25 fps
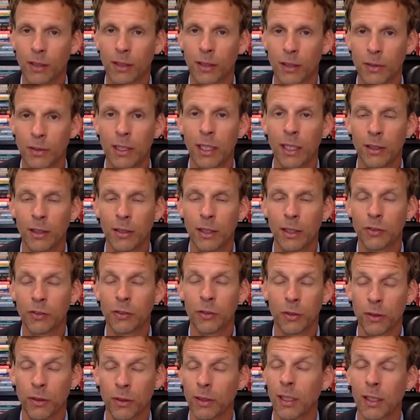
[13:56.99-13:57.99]
Yeah,
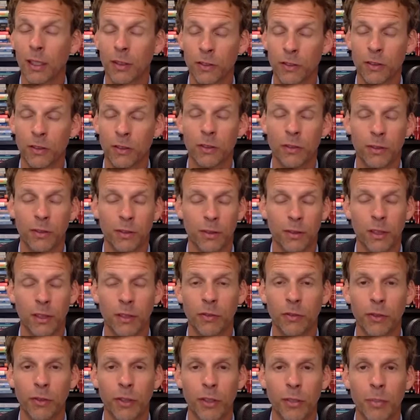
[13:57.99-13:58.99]
that's
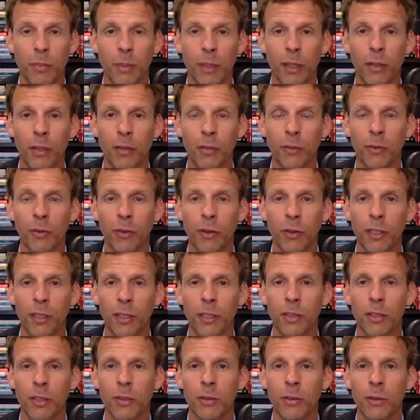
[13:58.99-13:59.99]
very powerful.
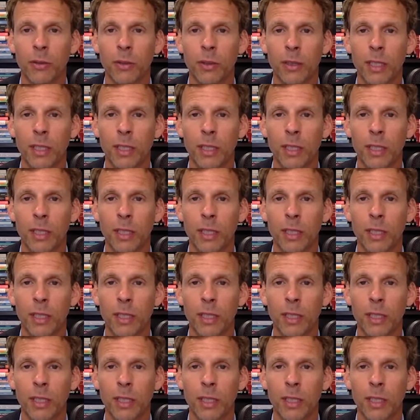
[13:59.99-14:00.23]
Thank you.